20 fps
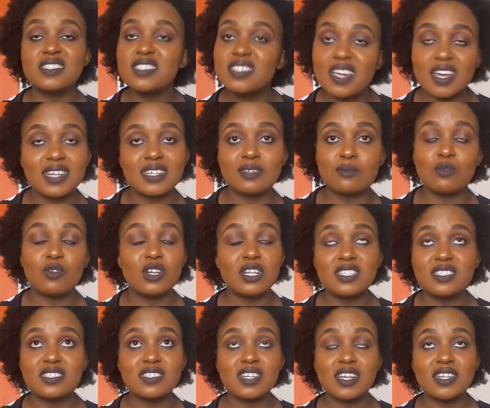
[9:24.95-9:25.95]
terrible
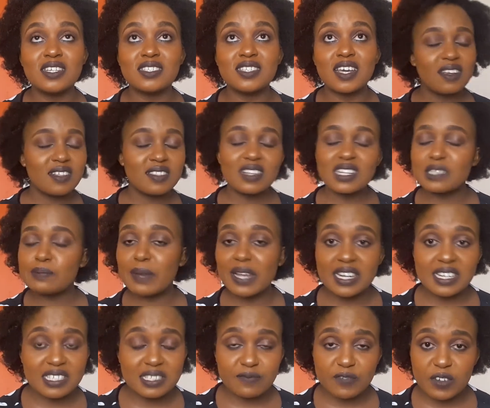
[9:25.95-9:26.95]
it's really terrible that's my
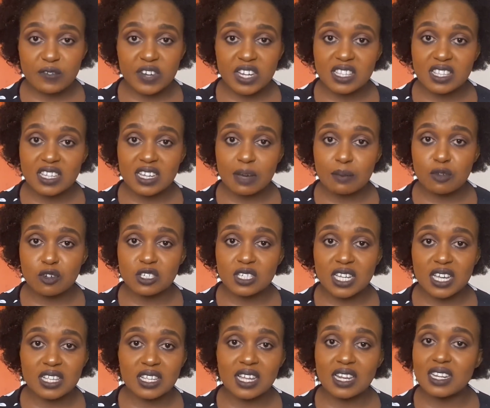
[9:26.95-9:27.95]
least favorite thing about
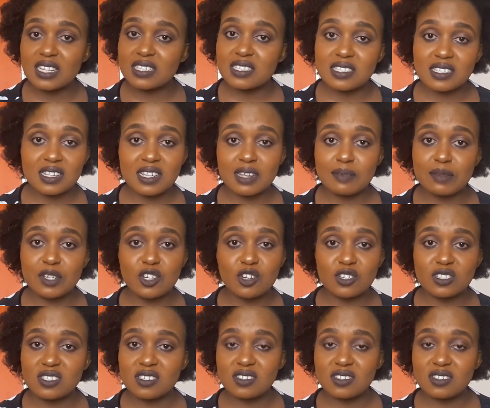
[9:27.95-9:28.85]
kenya let let me not